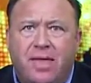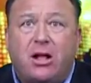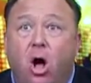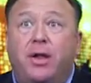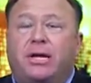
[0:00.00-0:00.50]

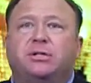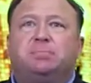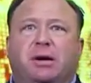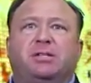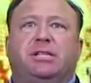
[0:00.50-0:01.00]
They call it a
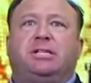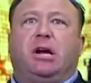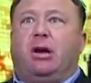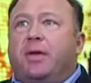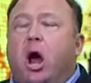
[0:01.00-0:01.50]
conspiracy
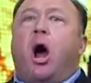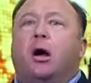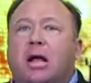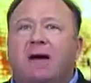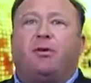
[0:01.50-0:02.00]
theory that
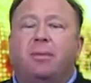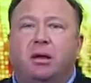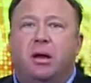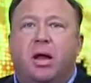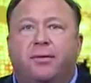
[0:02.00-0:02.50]
our
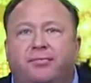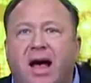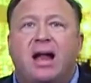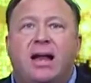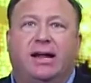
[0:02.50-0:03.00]
government
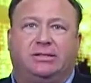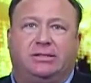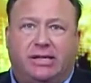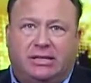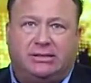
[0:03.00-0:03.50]

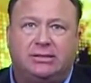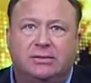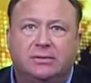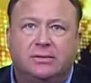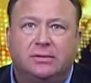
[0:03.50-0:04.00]
financed
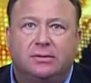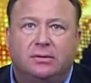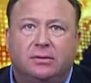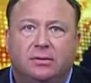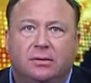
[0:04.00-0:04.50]
this
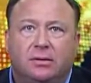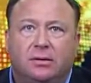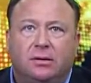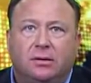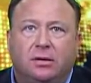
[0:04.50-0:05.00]

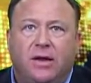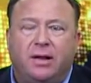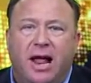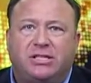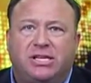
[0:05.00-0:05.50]

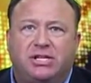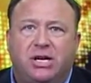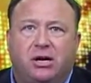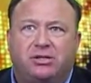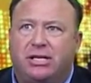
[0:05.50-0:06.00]
in the last
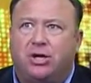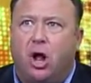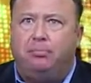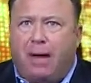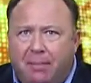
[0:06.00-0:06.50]
6 years. It's
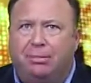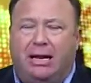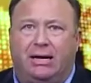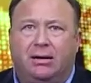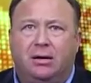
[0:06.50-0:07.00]
all
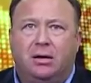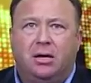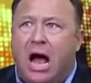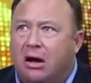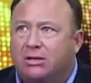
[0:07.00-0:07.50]
public.
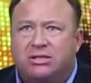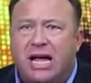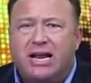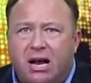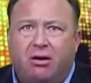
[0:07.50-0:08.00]
Congress
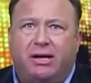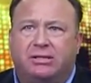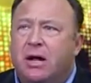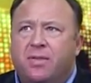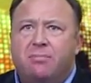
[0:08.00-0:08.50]
has had
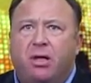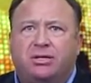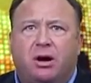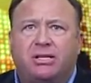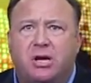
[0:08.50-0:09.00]
hearings. The
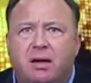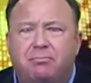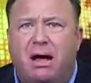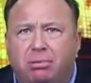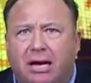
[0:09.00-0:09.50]
military's
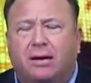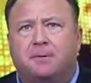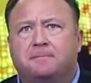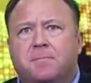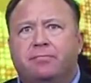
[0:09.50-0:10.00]
gone public.